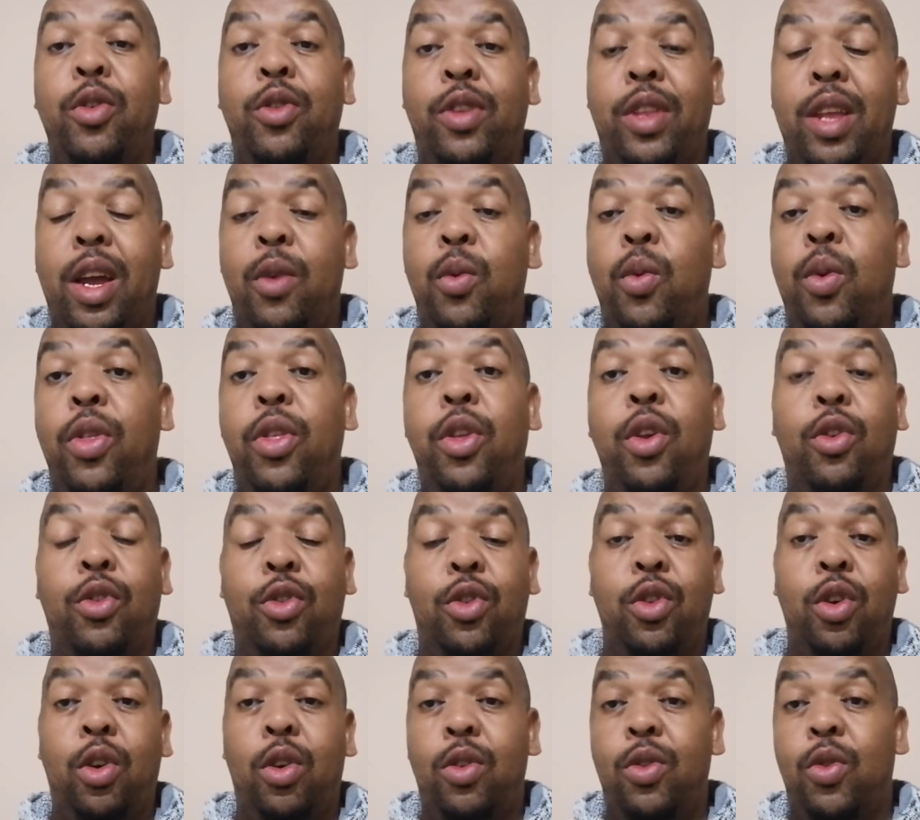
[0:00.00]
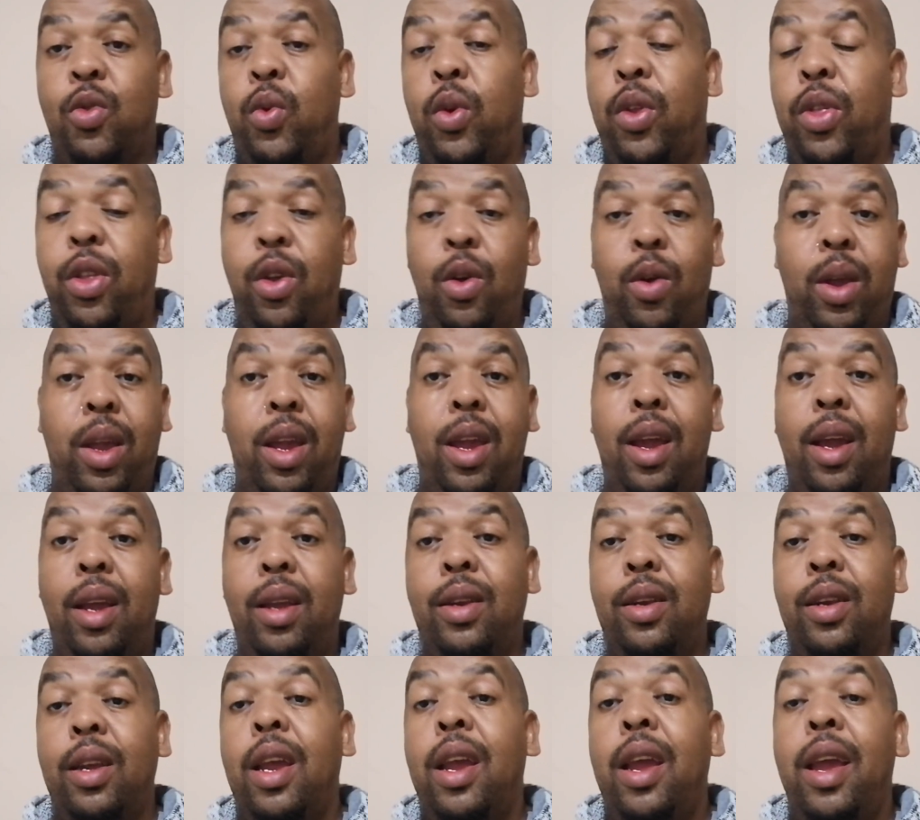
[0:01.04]
Start with your stocks, with your
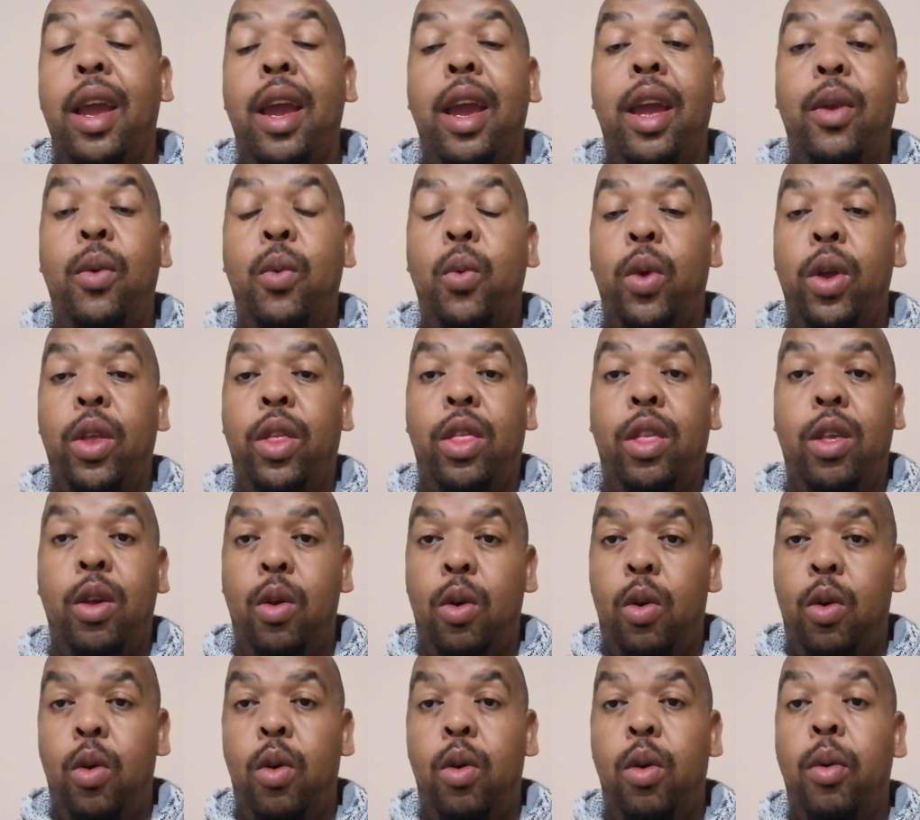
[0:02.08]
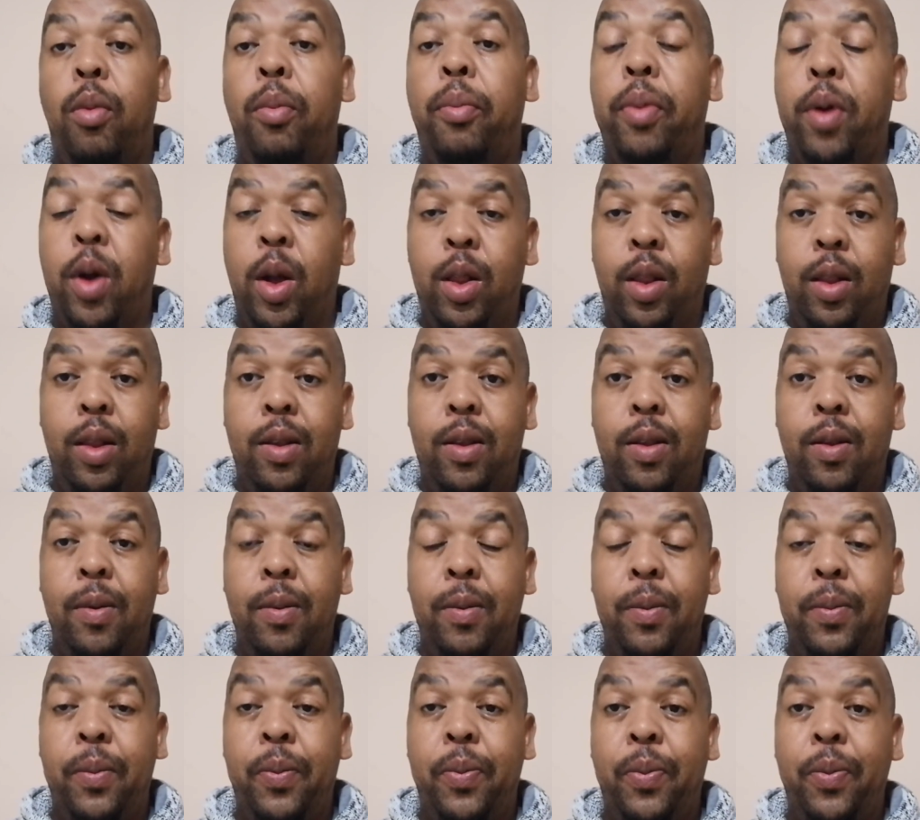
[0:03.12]
cash, and with your bonds.
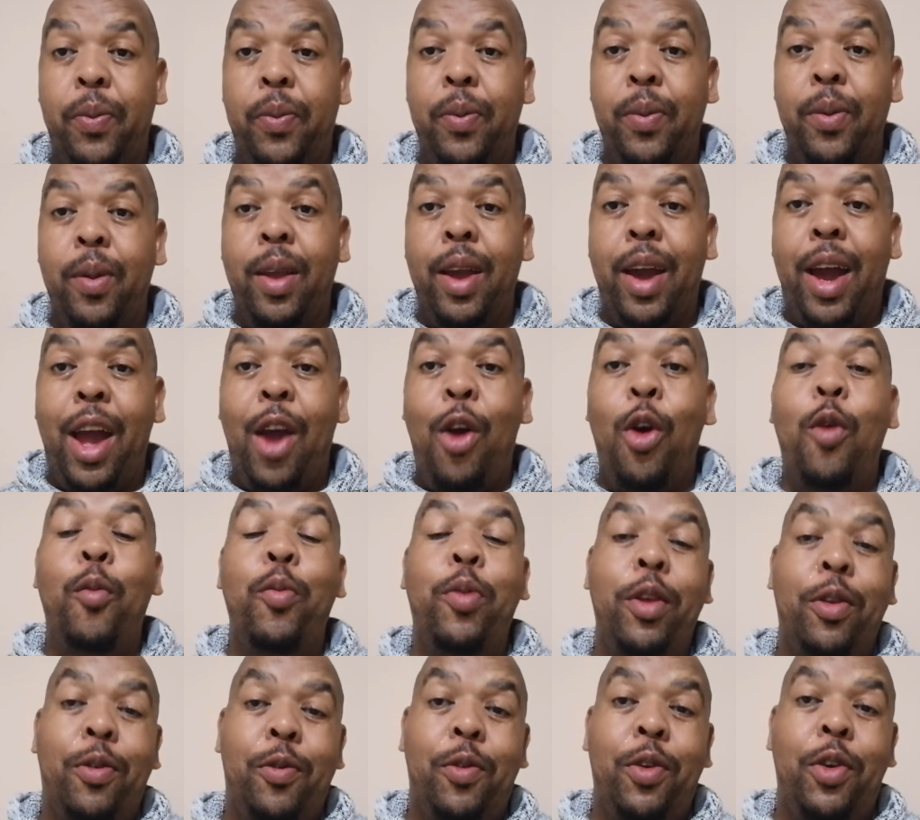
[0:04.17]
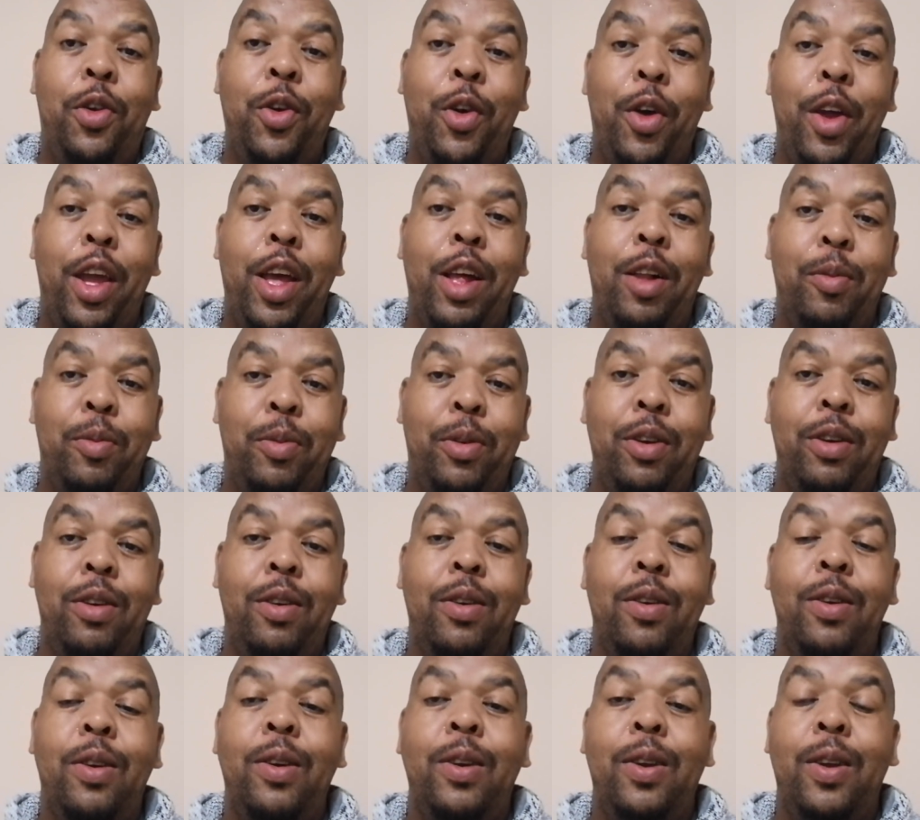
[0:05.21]
I hope this video helped you.
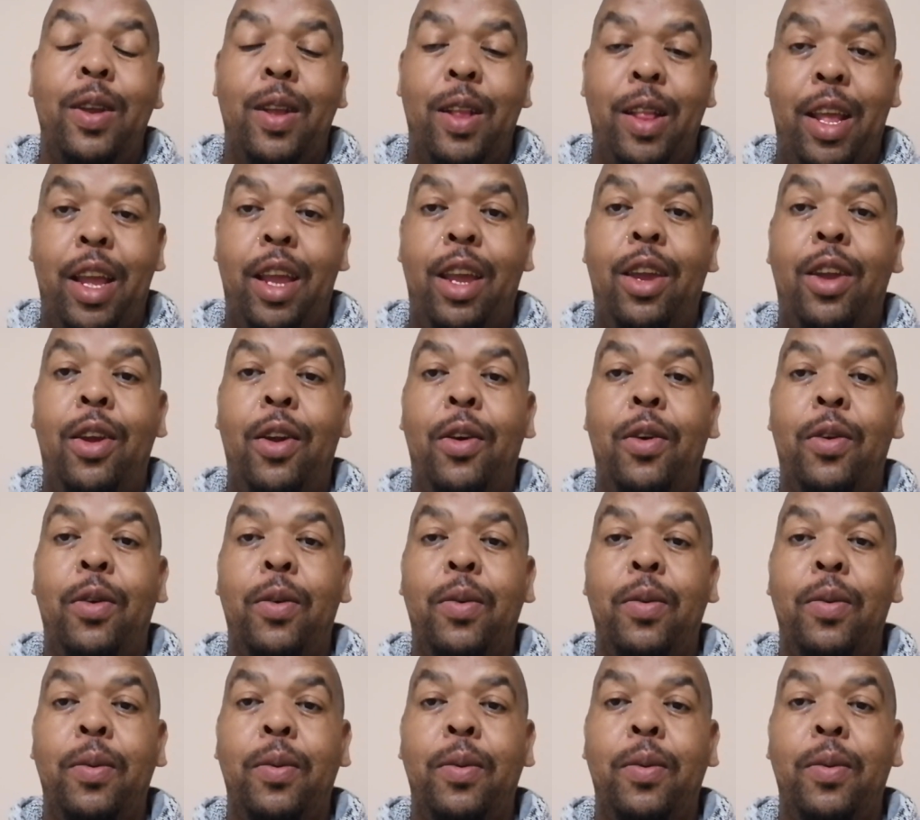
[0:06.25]
Thank you.